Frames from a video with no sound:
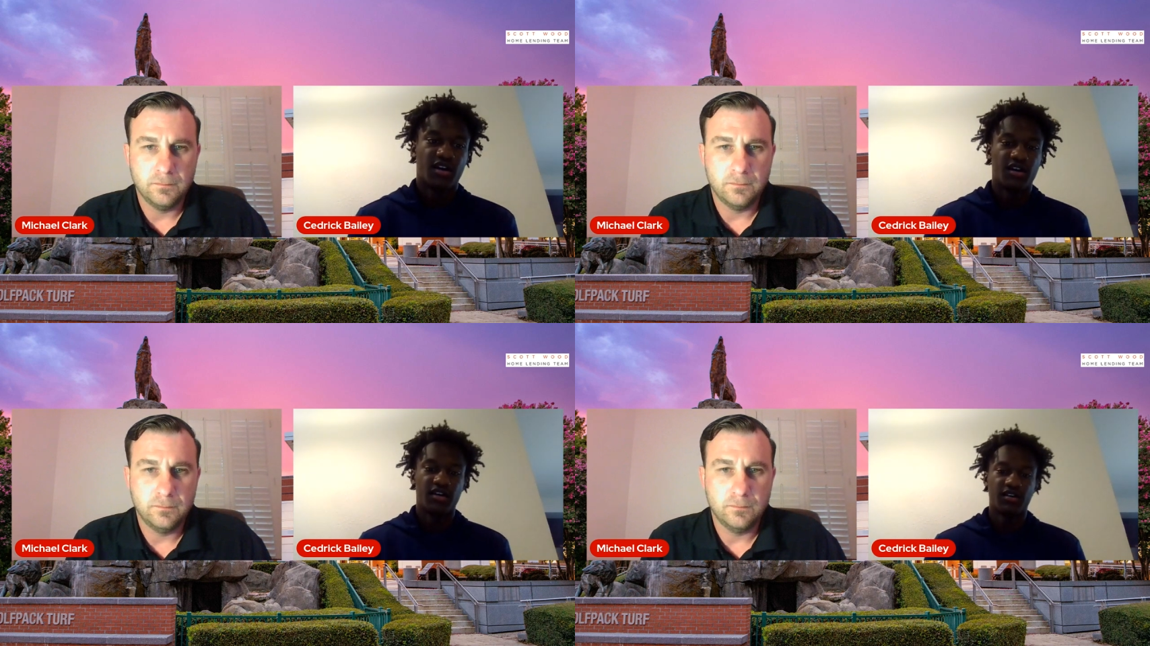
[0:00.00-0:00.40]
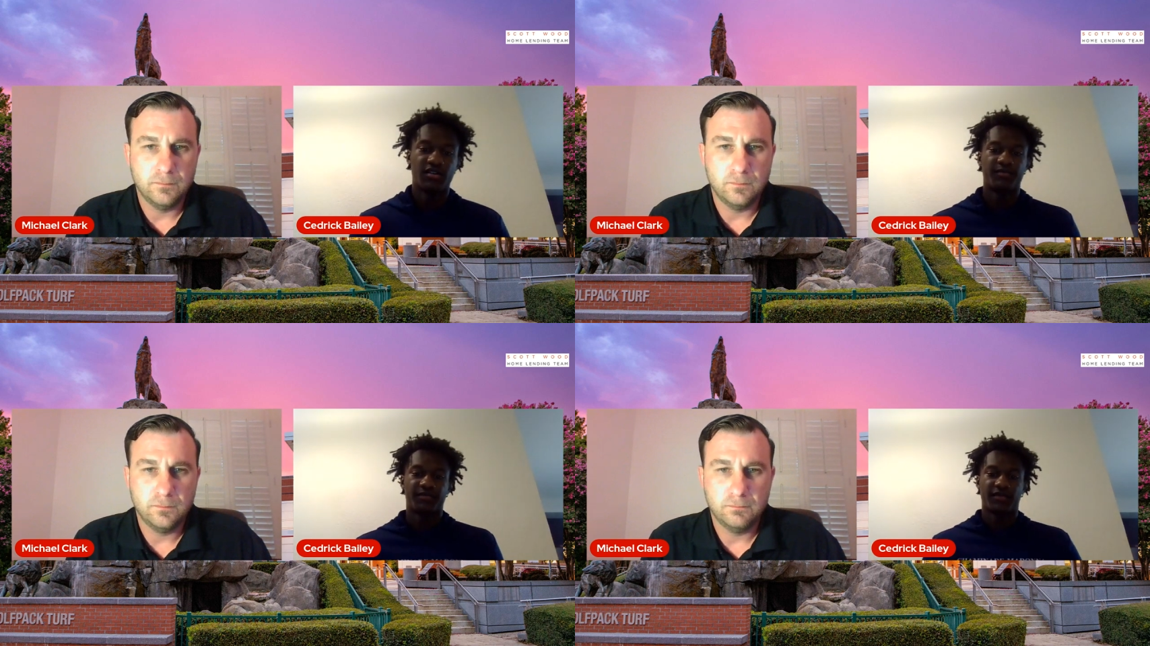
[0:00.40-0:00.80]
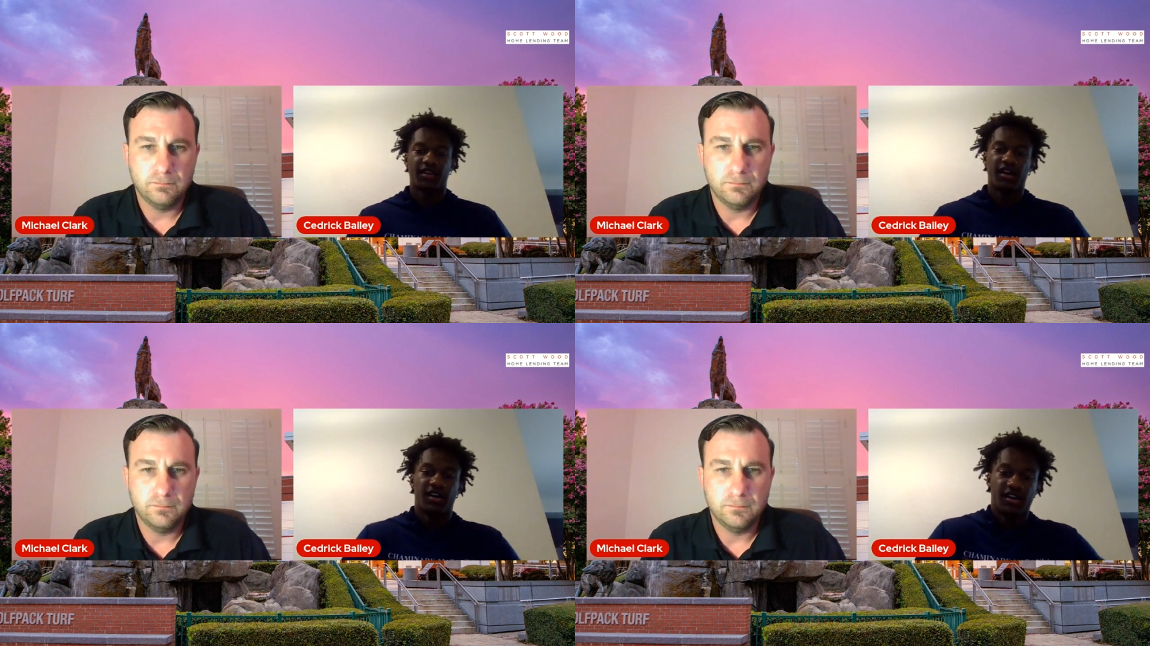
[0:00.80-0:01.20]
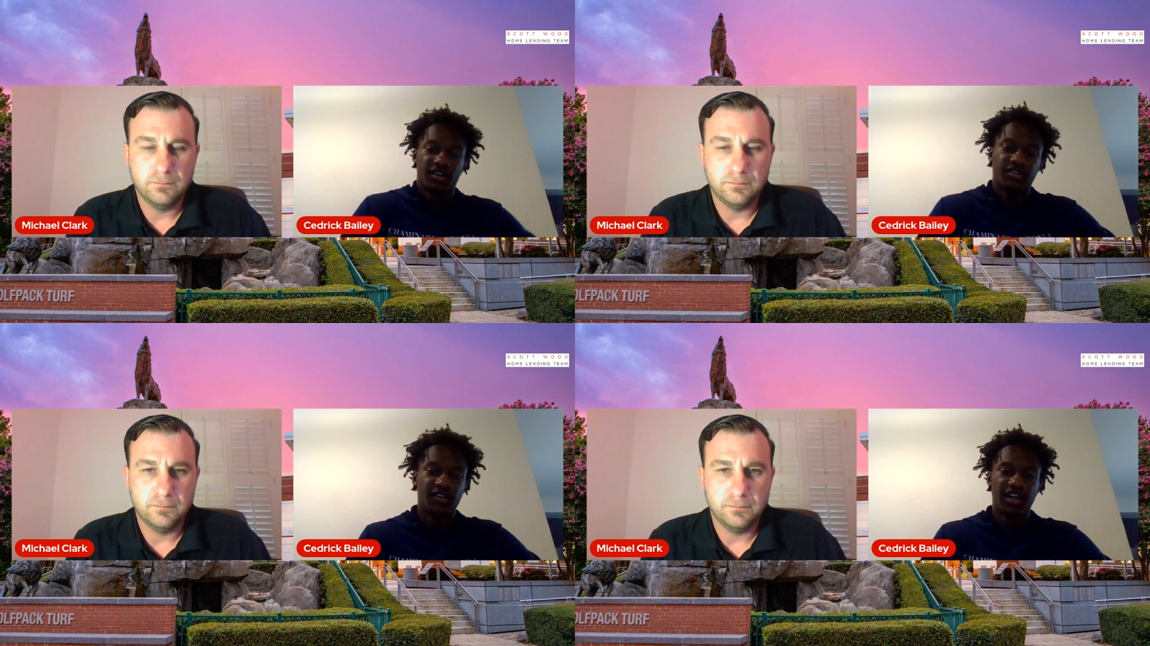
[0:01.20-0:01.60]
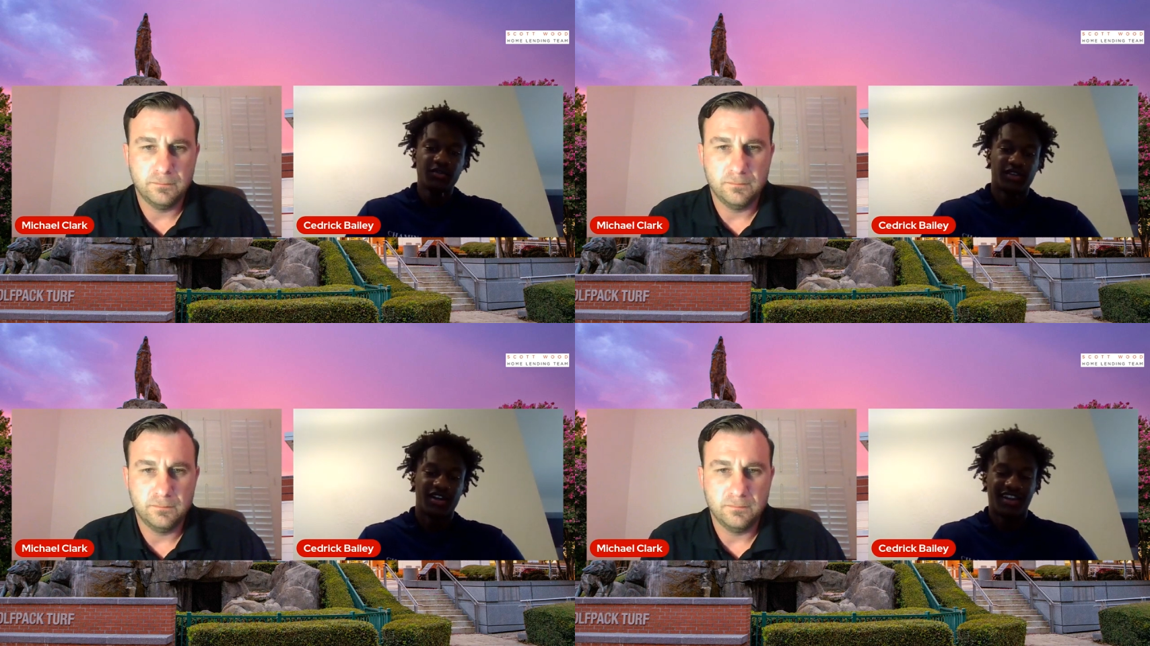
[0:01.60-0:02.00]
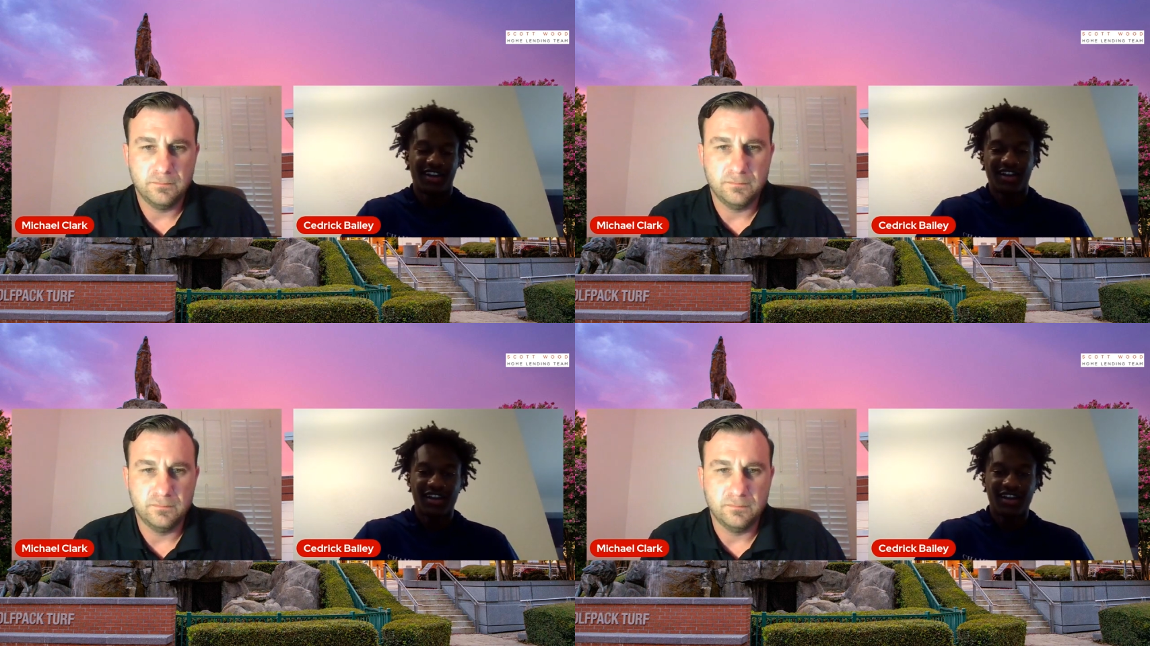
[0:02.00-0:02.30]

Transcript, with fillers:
Speaker 1: Um, you know, that's what I like.